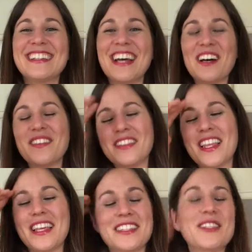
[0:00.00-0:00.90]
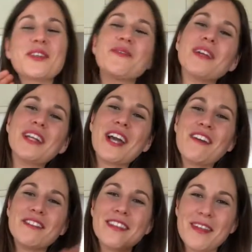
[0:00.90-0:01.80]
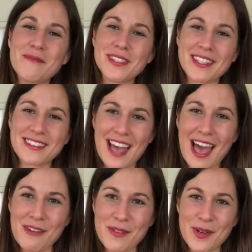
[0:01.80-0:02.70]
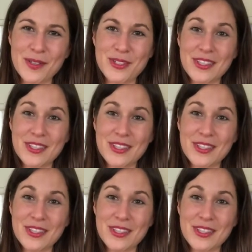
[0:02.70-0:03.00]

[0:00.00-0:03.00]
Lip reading: Now, so you want to cover them with a towel